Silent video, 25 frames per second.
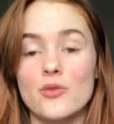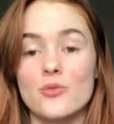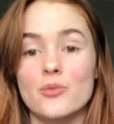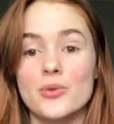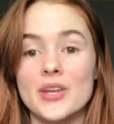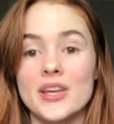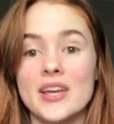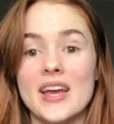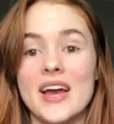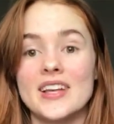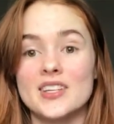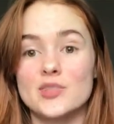
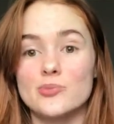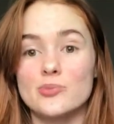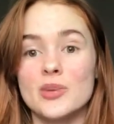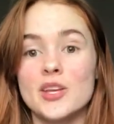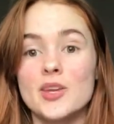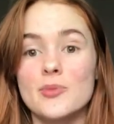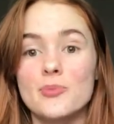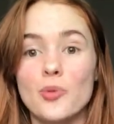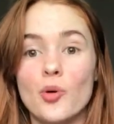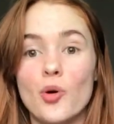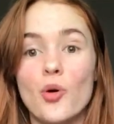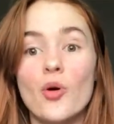We as
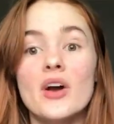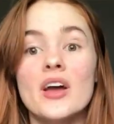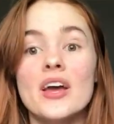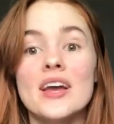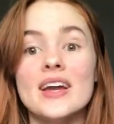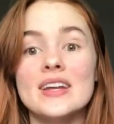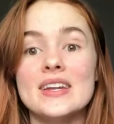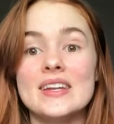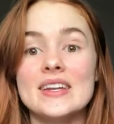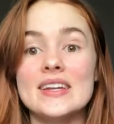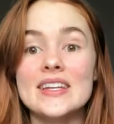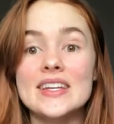people
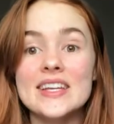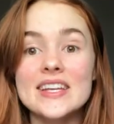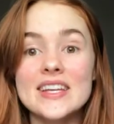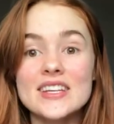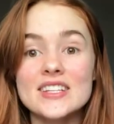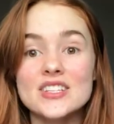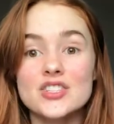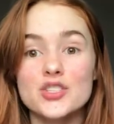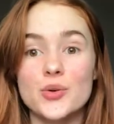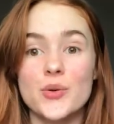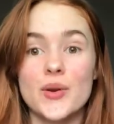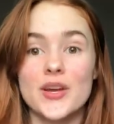
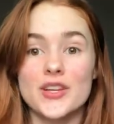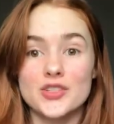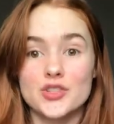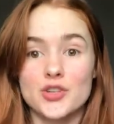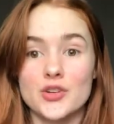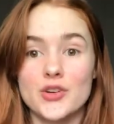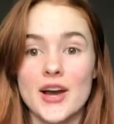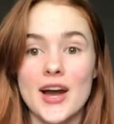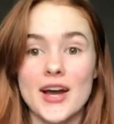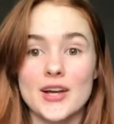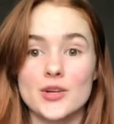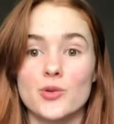need to
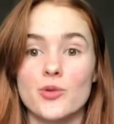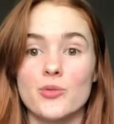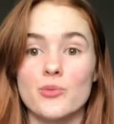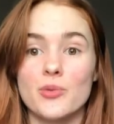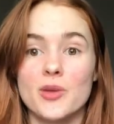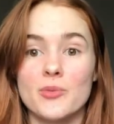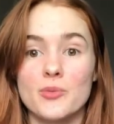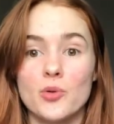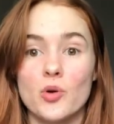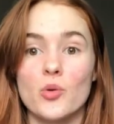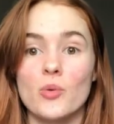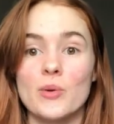interact with
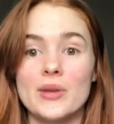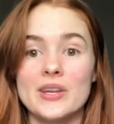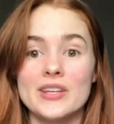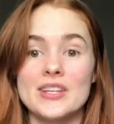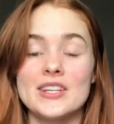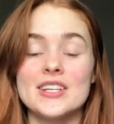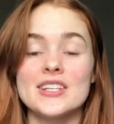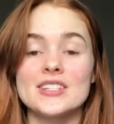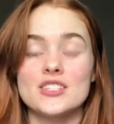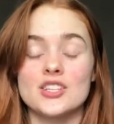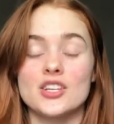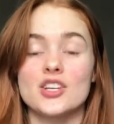people. We
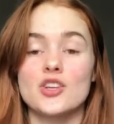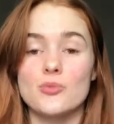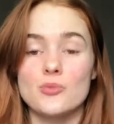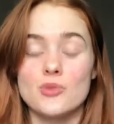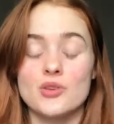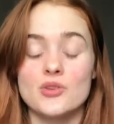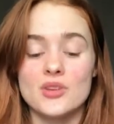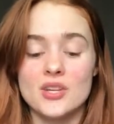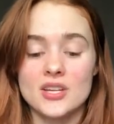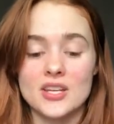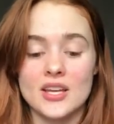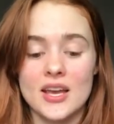need to
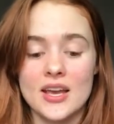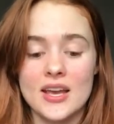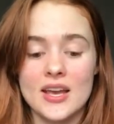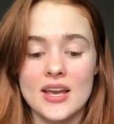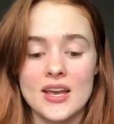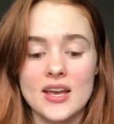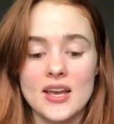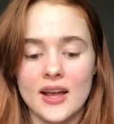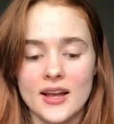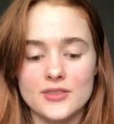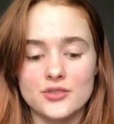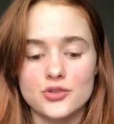communicate.
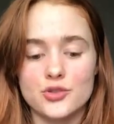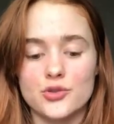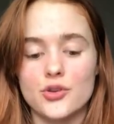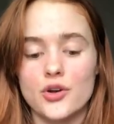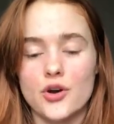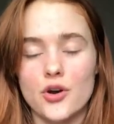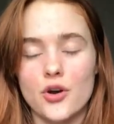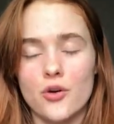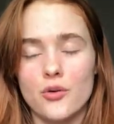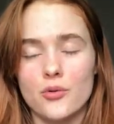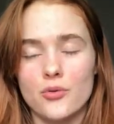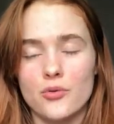And as you
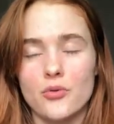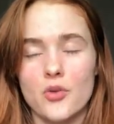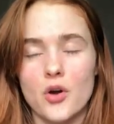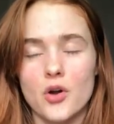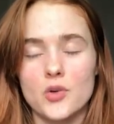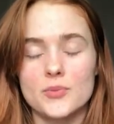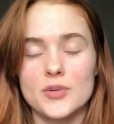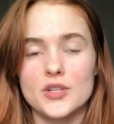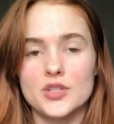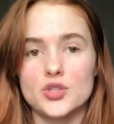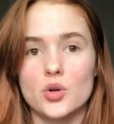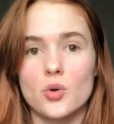know, our
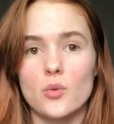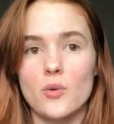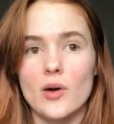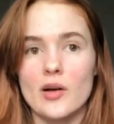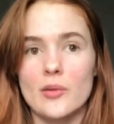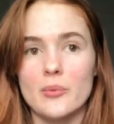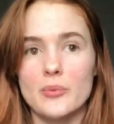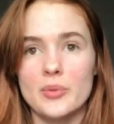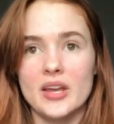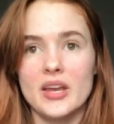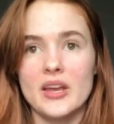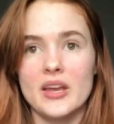mental
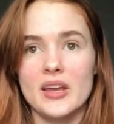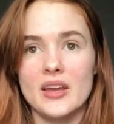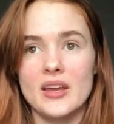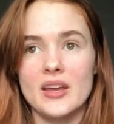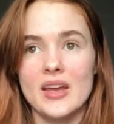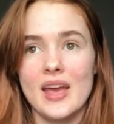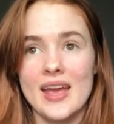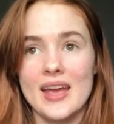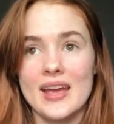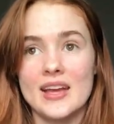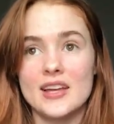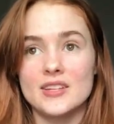
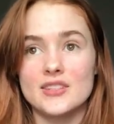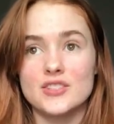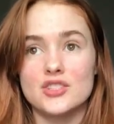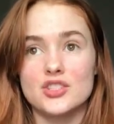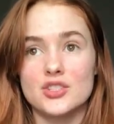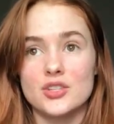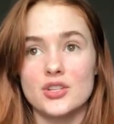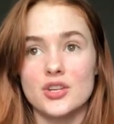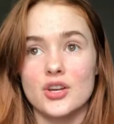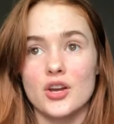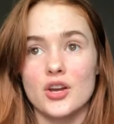well-being and